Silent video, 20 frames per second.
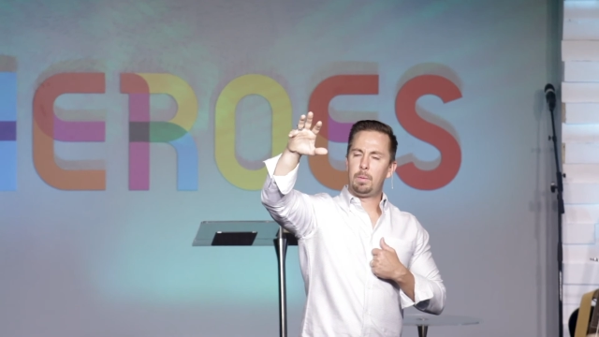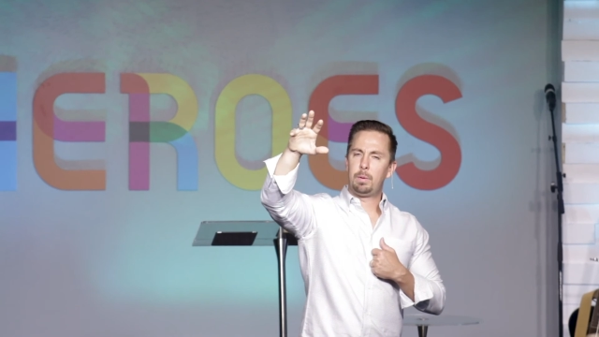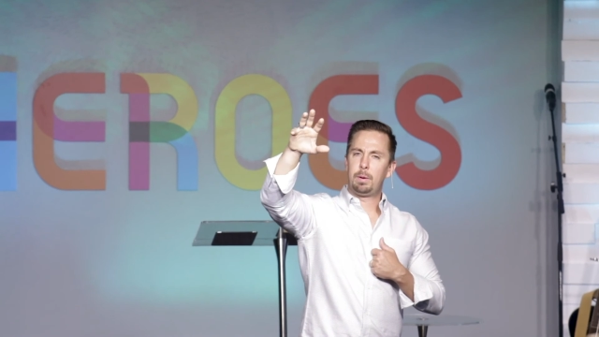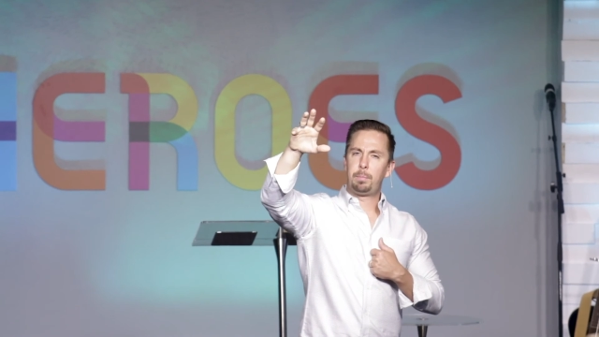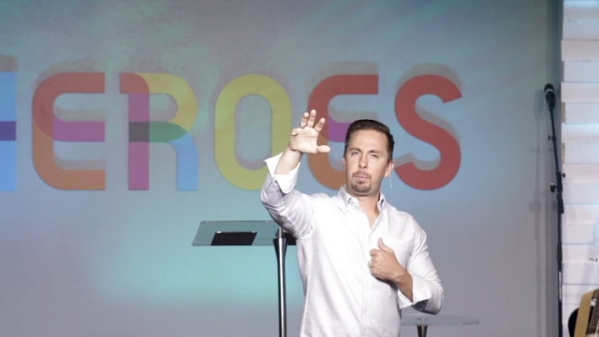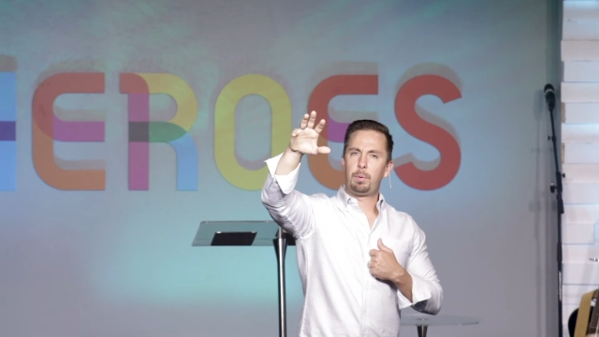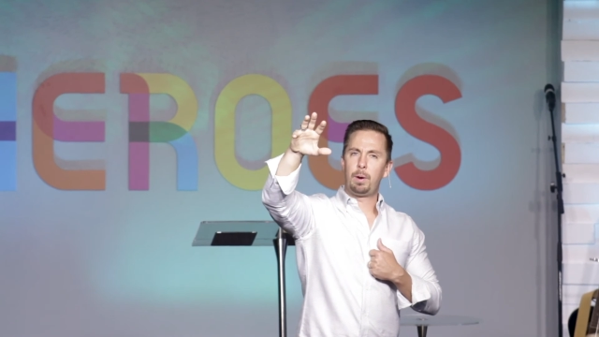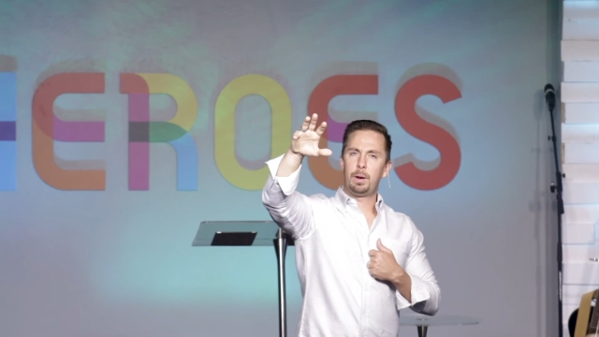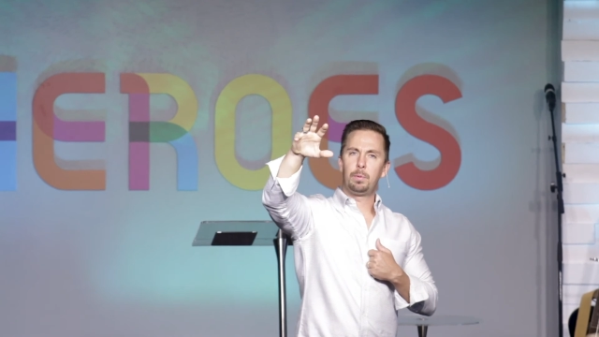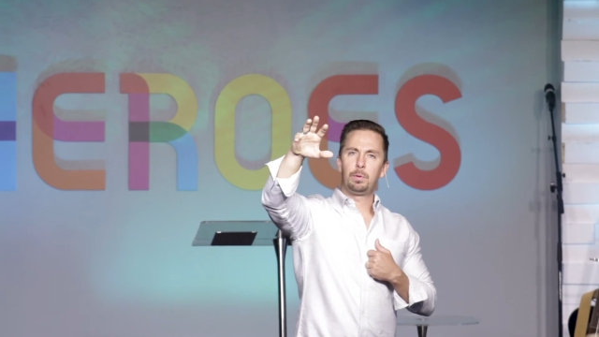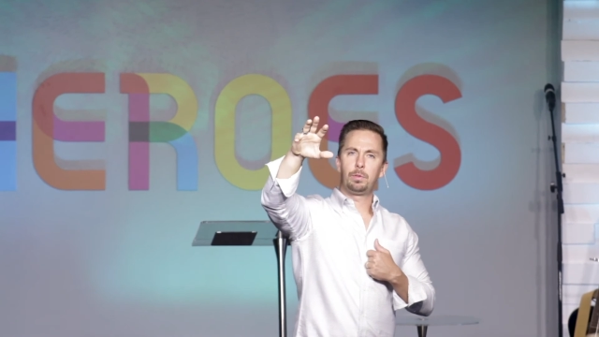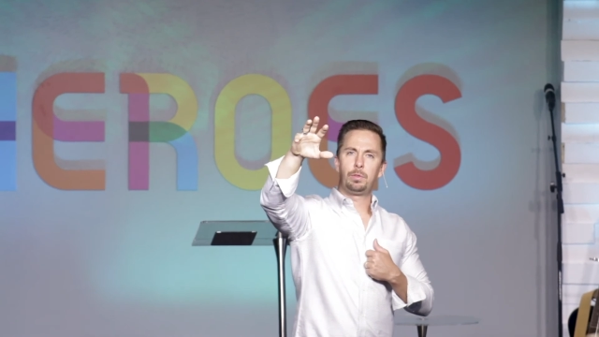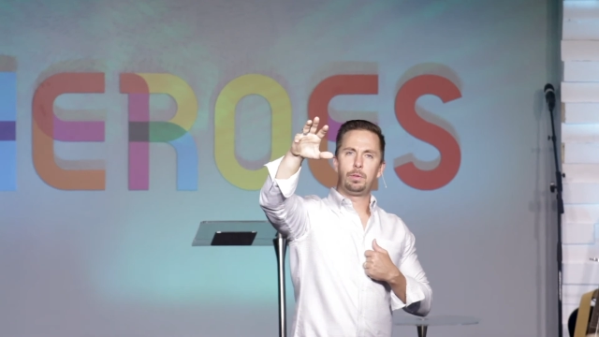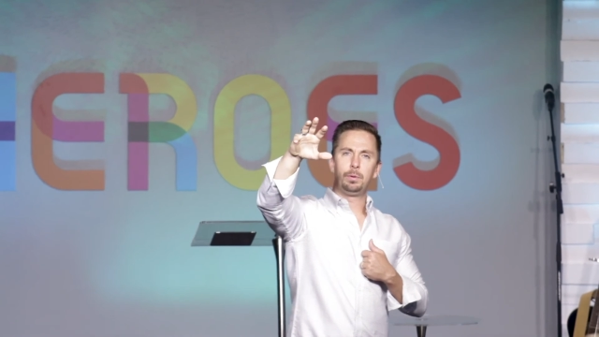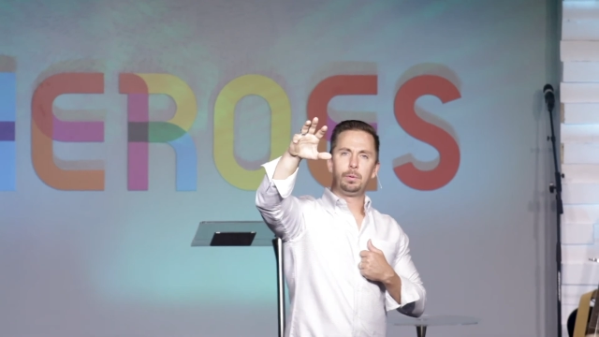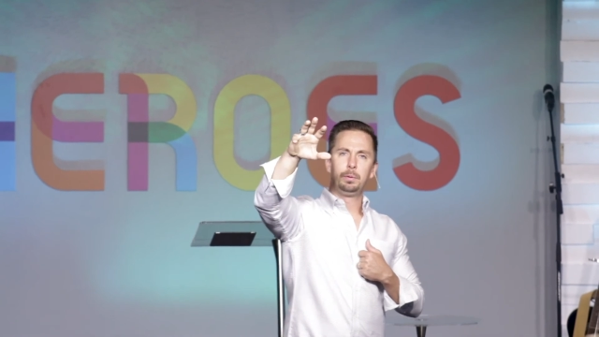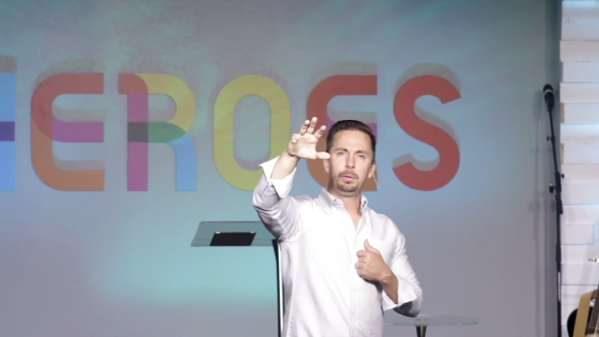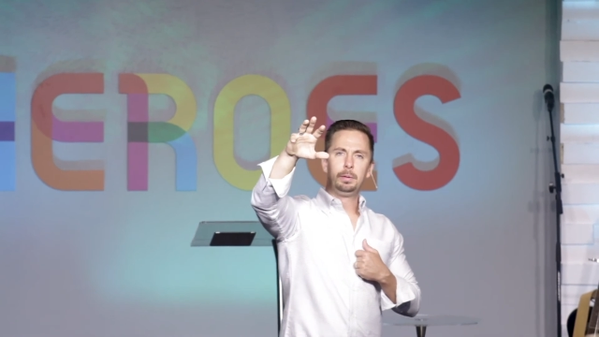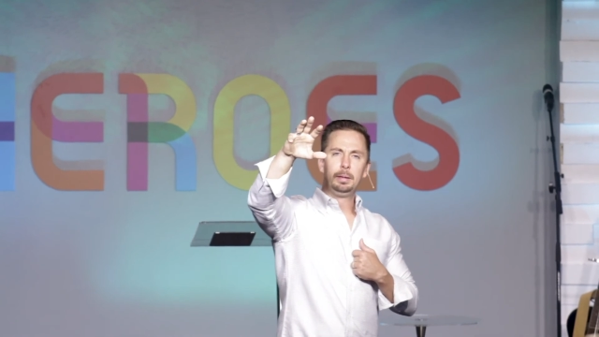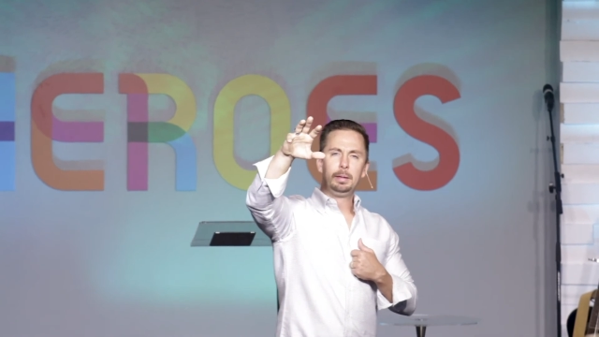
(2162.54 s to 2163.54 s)
I want to pray with
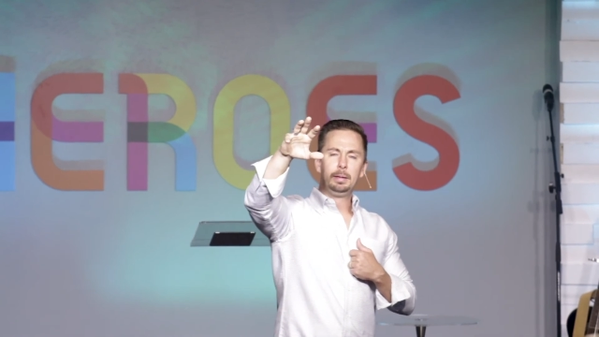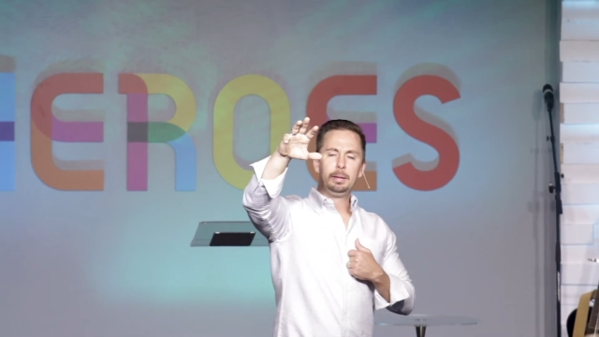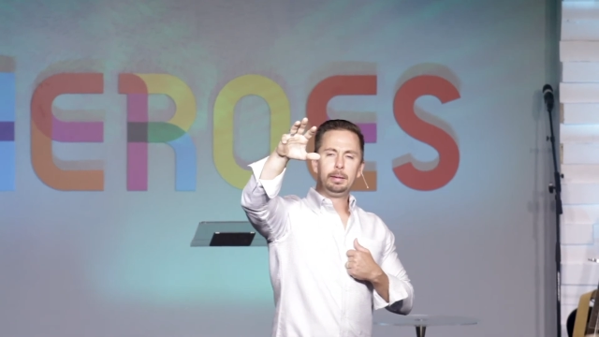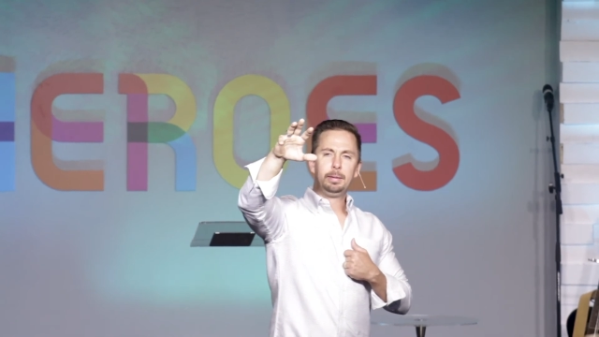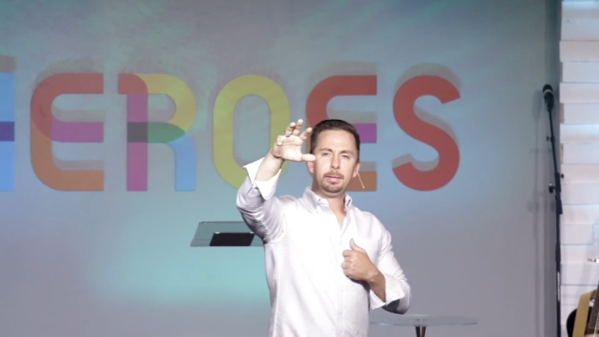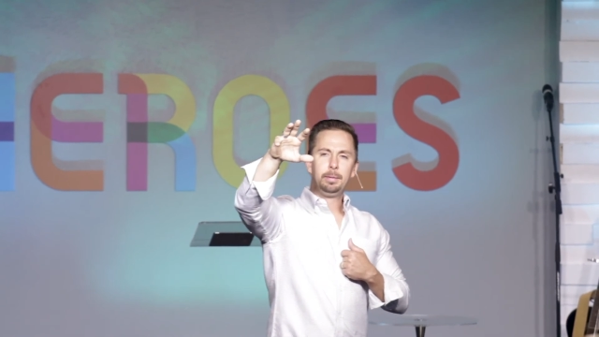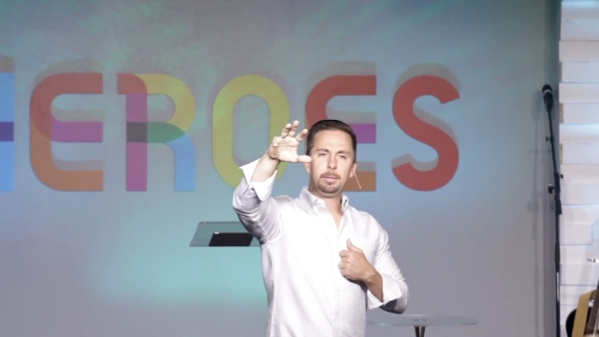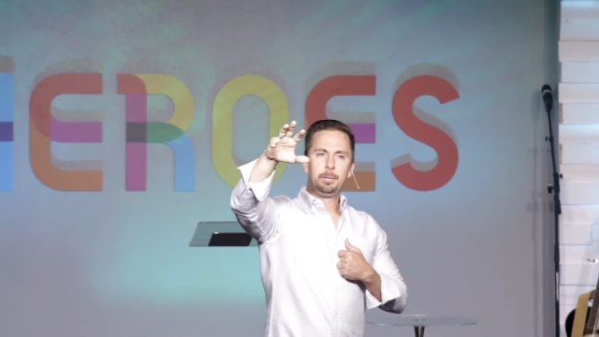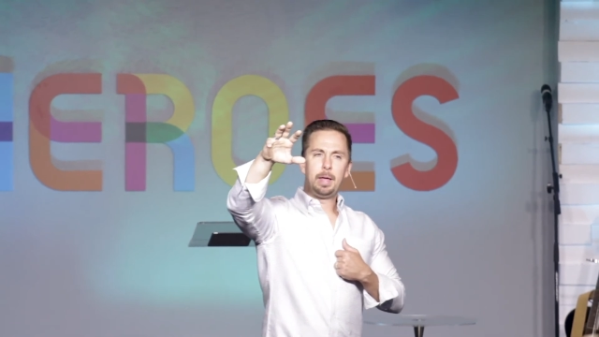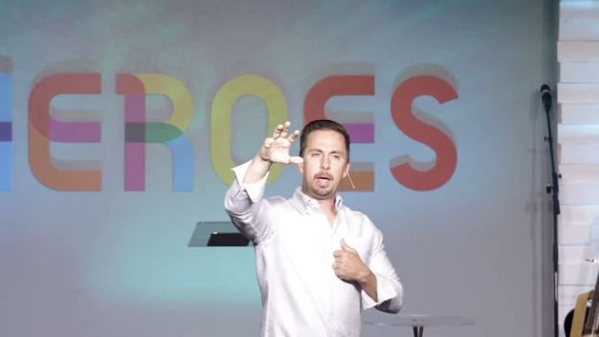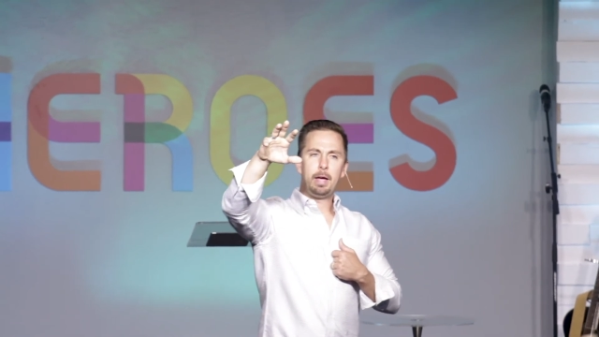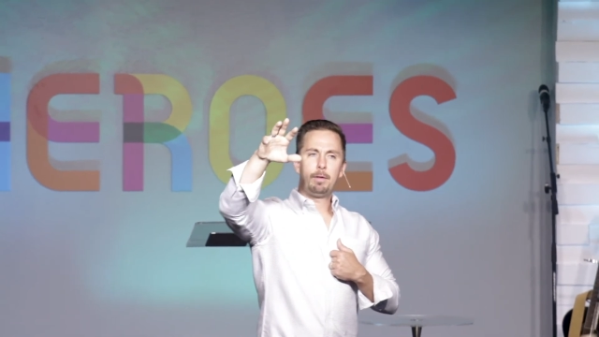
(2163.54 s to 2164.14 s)
you.